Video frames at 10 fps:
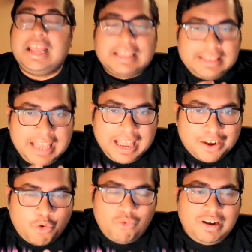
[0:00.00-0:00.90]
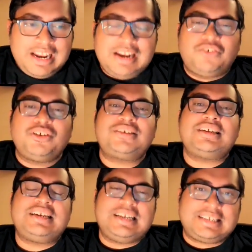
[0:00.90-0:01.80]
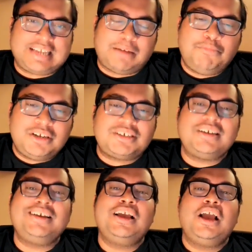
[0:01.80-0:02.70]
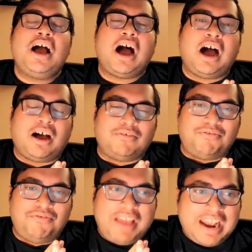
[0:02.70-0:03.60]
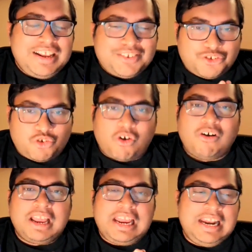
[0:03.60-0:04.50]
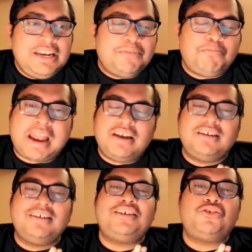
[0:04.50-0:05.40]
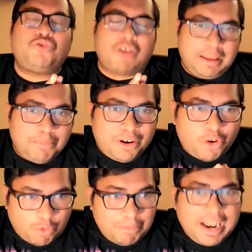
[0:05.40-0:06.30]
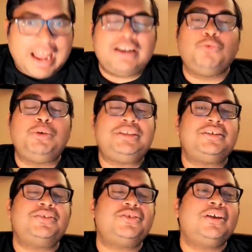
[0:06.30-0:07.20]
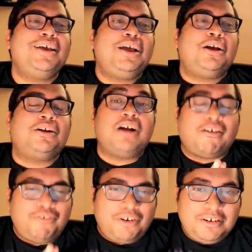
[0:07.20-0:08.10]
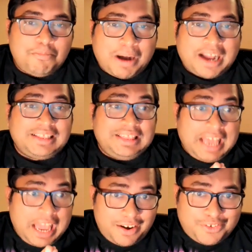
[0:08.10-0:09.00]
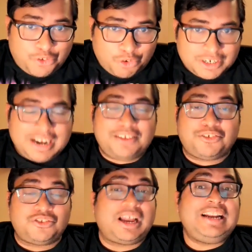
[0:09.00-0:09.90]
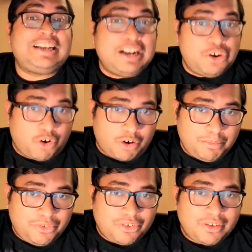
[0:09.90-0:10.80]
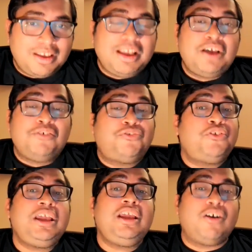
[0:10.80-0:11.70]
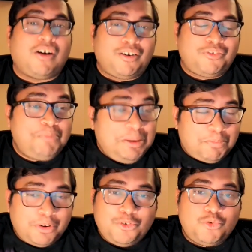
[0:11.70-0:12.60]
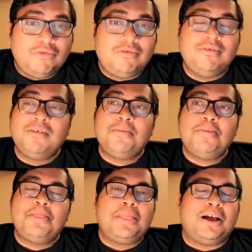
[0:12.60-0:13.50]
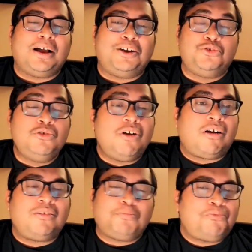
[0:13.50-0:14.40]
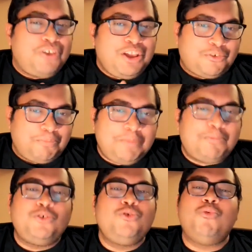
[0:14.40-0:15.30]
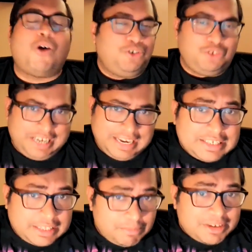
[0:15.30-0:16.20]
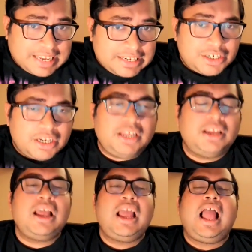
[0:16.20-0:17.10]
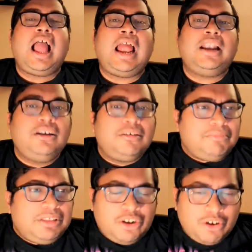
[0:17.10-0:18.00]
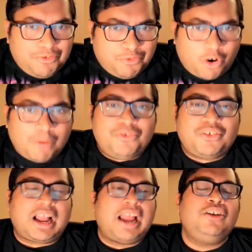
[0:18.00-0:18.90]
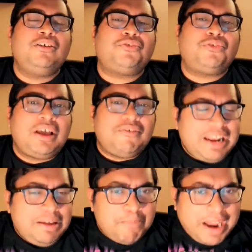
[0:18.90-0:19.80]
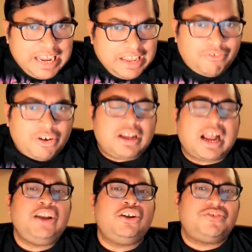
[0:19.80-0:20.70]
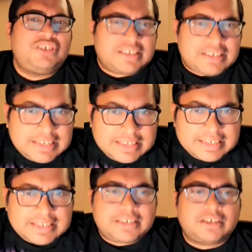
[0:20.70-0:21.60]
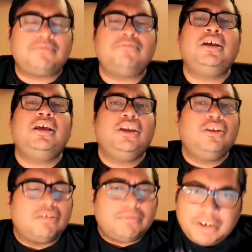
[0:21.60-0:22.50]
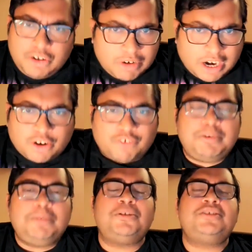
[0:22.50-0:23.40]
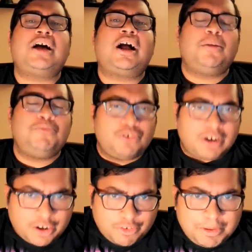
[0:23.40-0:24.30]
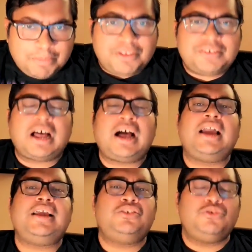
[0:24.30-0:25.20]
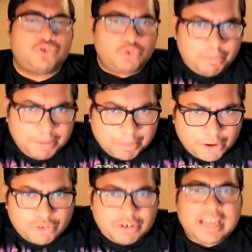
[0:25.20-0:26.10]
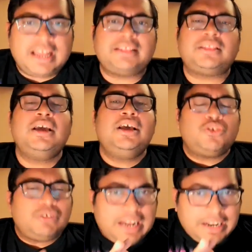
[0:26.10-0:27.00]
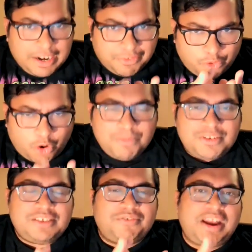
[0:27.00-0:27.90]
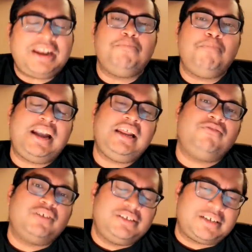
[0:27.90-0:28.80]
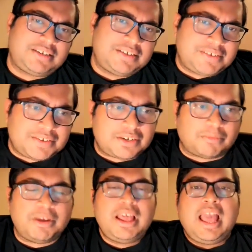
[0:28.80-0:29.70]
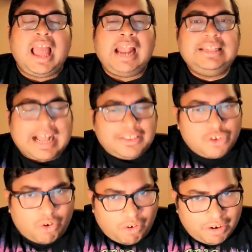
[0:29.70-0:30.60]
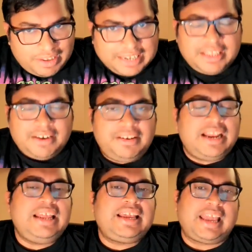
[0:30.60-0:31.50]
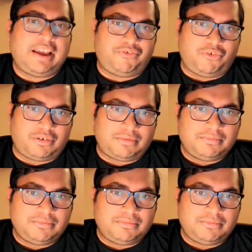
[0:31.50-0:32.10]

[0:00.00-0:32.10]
They are only interested in establishing a very strong, independent tribal homeland, which is governed by their societal norms, free of people who want to change them, essentially. And it forms a kind of very medieval kind of justice system, that you cut off people's arms, you cut off people's eyes, you stone people to death. So it forms this very medieval justice system. And that's all that they really care for.